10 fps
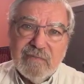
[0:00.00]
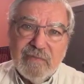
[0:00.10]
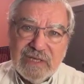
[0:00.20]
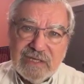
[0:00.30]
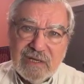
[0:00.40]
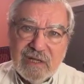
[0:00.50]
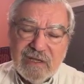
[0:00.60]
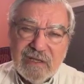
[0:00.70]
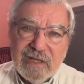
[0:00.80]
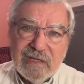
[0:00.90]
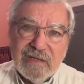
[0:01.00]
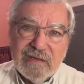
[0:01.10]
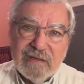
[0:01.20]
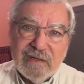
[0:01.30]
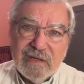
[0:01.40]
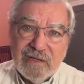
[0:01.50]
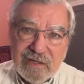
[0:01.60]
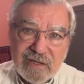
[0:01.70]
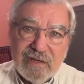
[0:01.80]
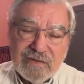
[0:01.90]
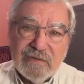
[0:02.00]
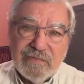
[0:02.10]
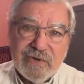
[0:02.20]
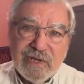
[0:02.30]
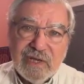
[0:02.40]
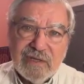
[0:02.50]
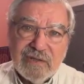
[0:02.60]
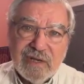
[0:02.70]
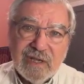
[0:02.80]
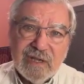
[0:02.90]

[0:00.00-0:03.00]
baseline that continues to pertain today.